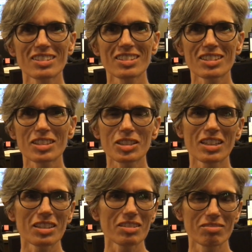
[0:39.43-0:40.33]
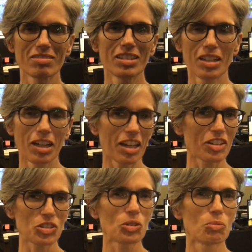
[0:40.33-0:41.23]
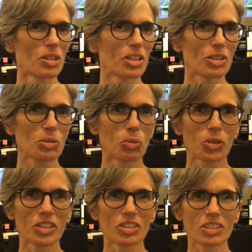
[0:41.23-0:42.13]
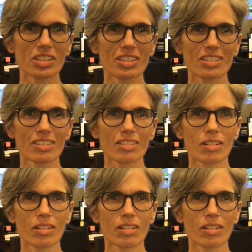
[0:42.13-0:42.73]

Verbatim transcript: And I assume that it's more than just, uh,